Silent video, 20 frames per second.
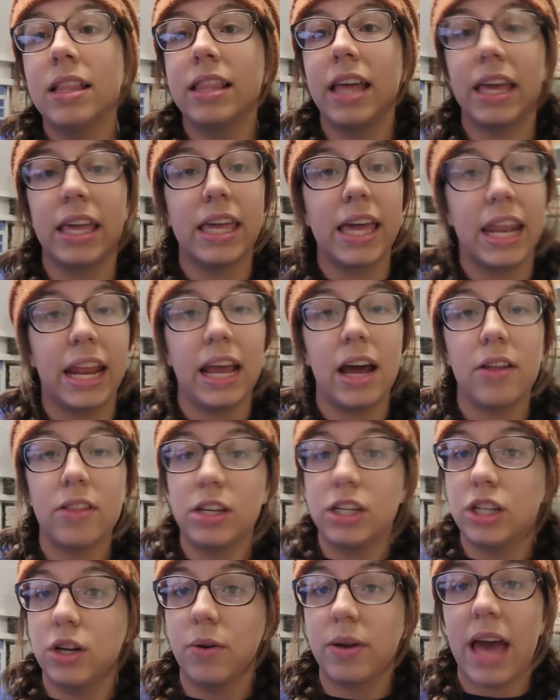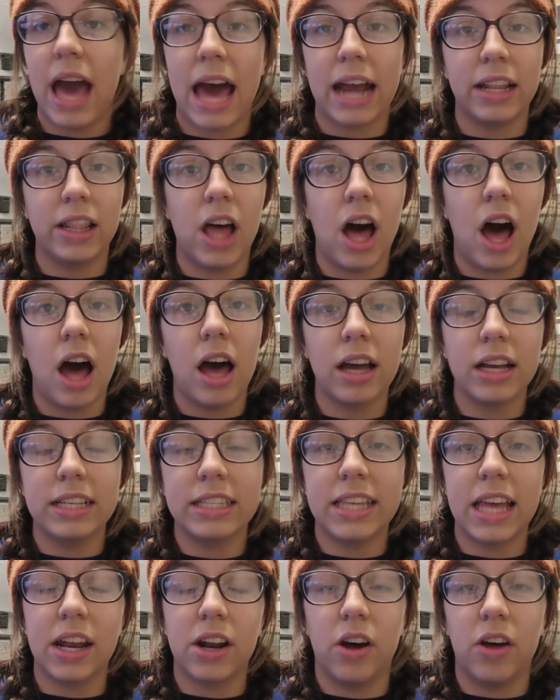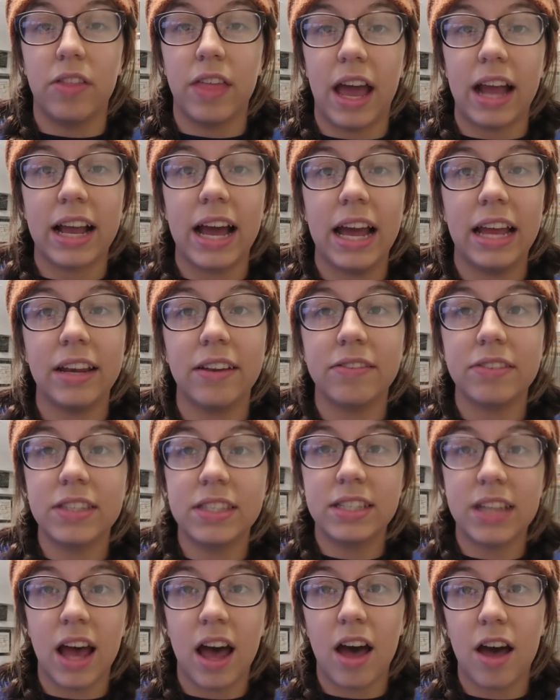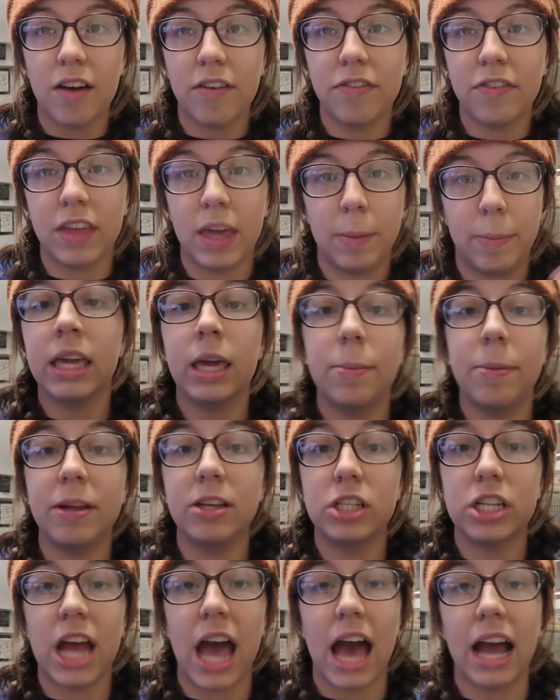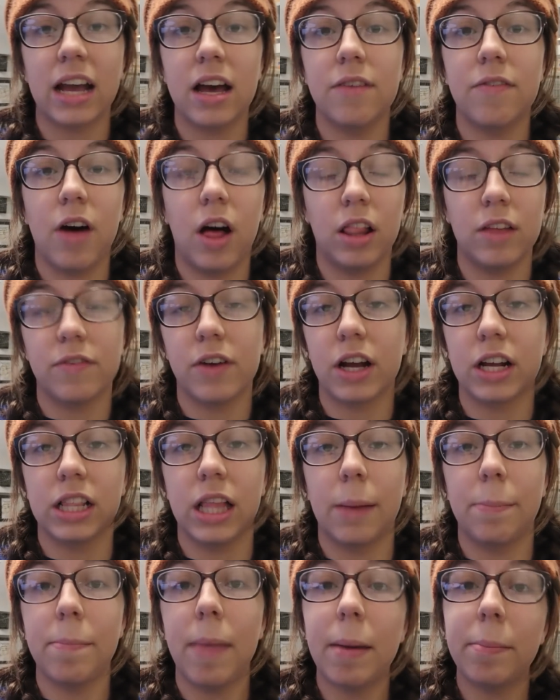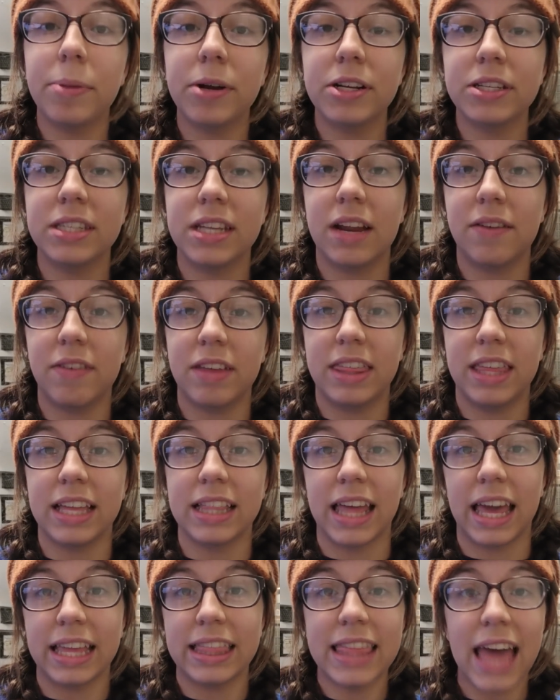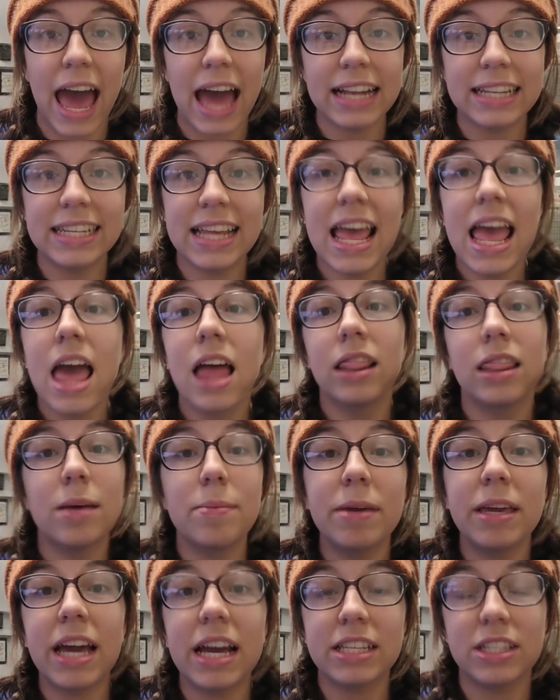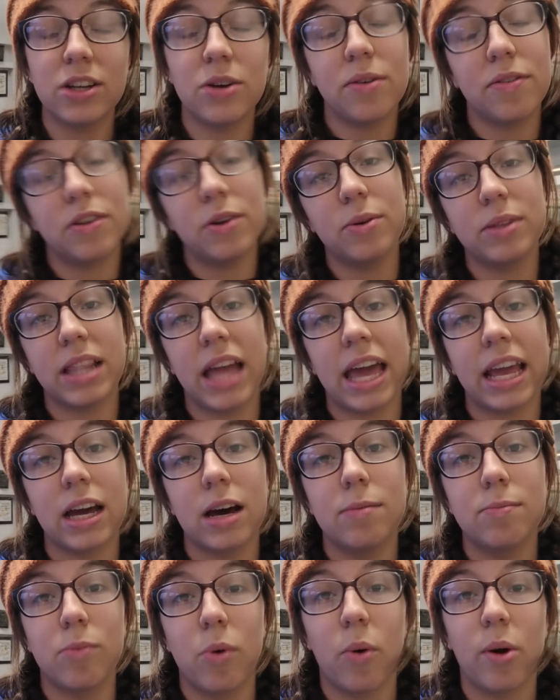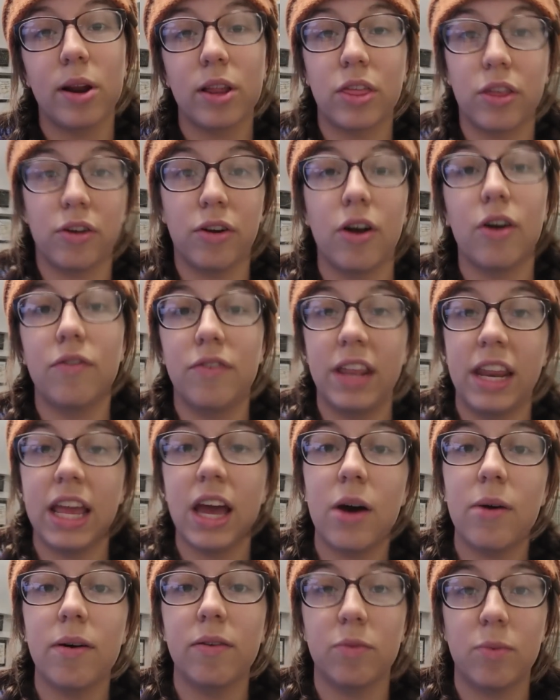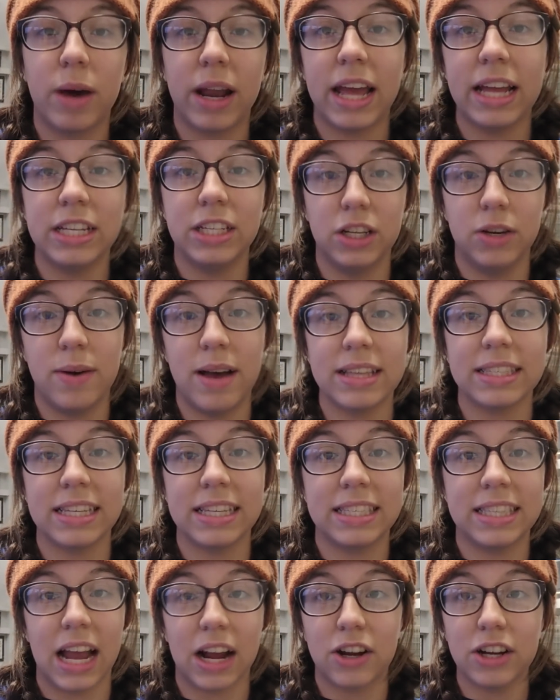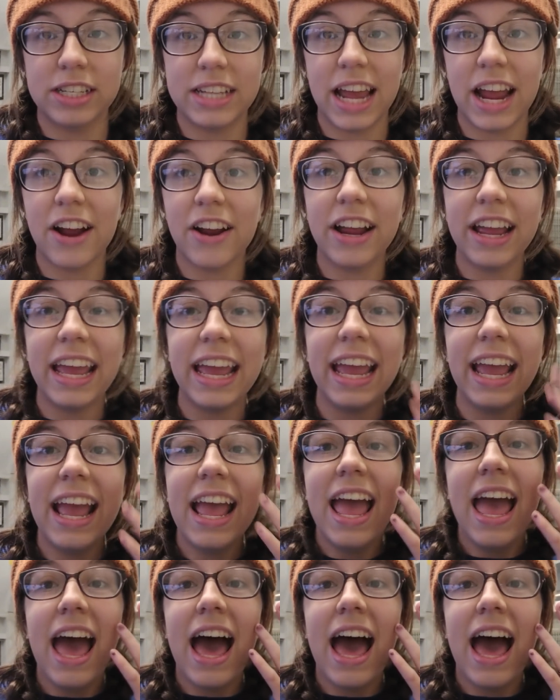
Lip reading: like getting out the show catalogs and all that kind of stuff, keeping track of all of our club members and everything like that. Let me guys know if you would like a more thorough video of what I do as a secretary.